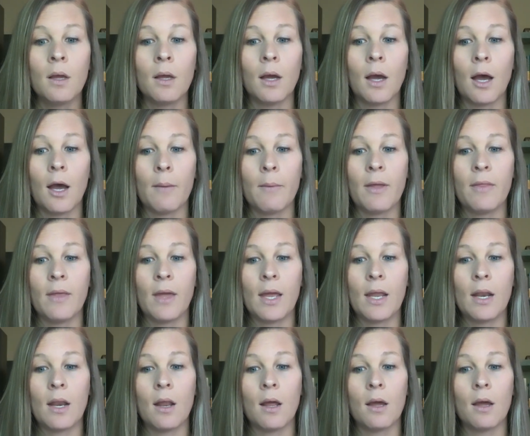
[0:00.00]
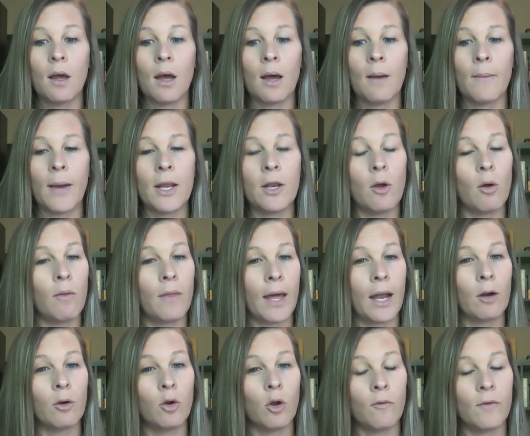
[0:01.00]
And then I know that, I
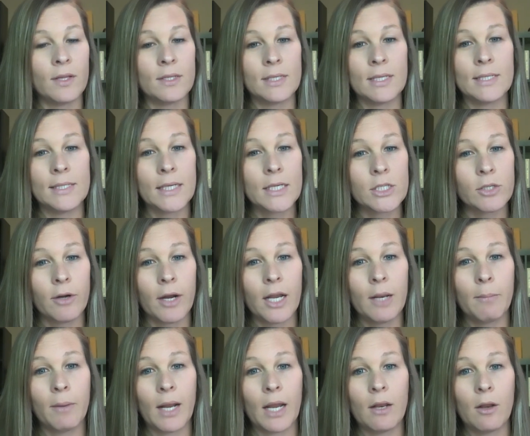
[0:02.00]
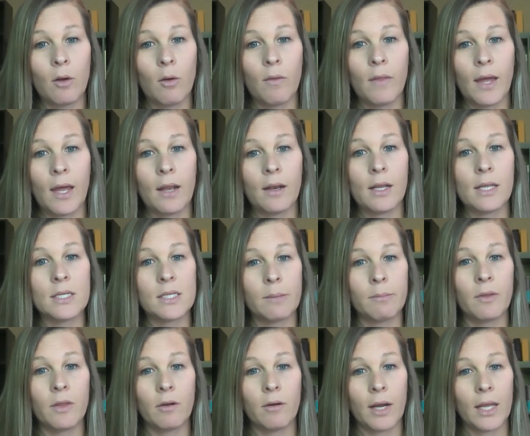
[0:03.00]
don't know if it's 6th grade, but I know that in some
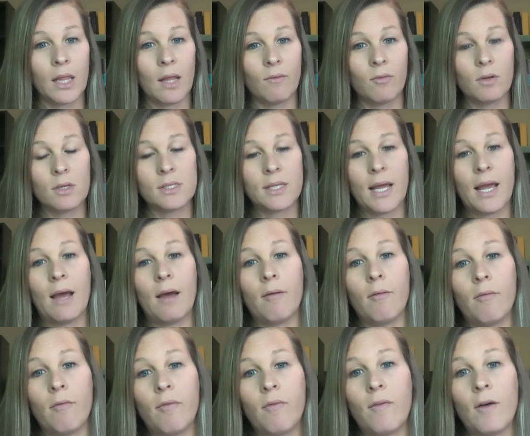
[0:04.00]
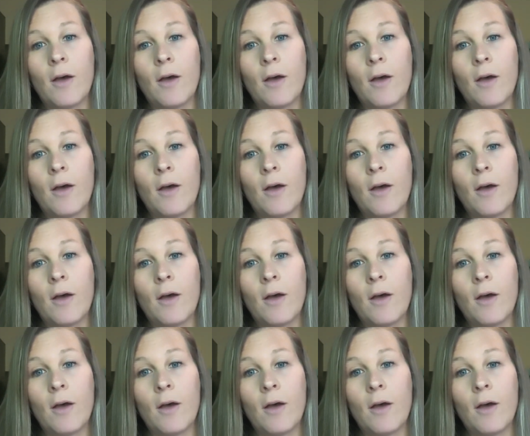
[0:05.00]
of the grade levels they have